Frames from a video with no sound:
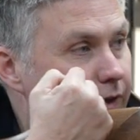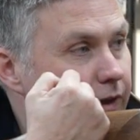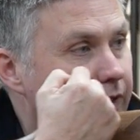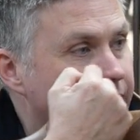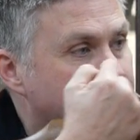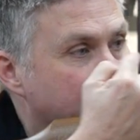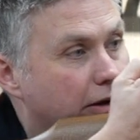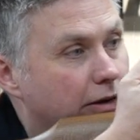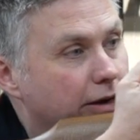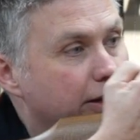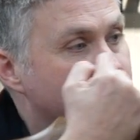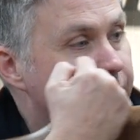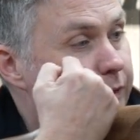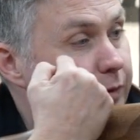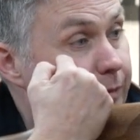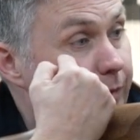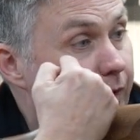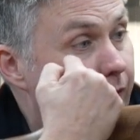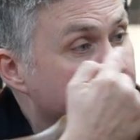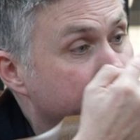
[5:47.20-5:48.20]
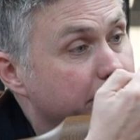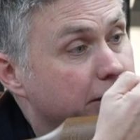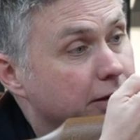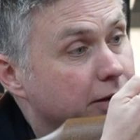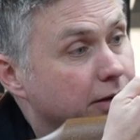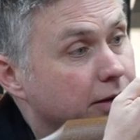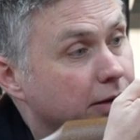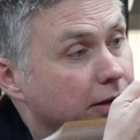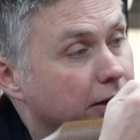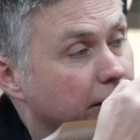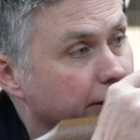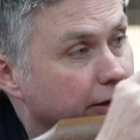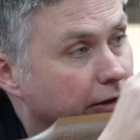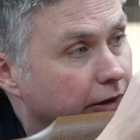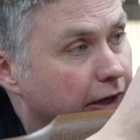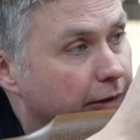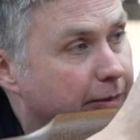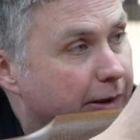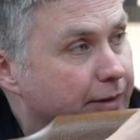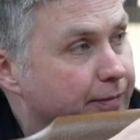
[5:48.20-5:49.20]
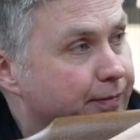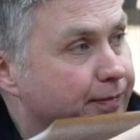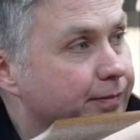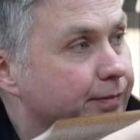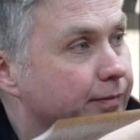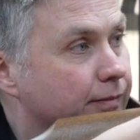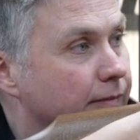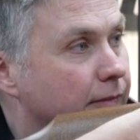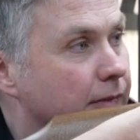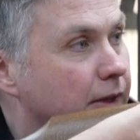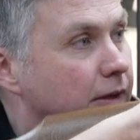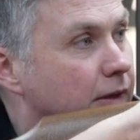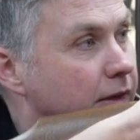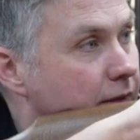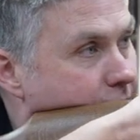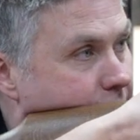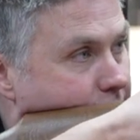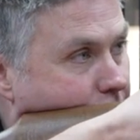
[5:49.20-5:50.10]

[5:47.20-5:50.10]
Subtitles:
is the height between my eye and the ocular bell, that it's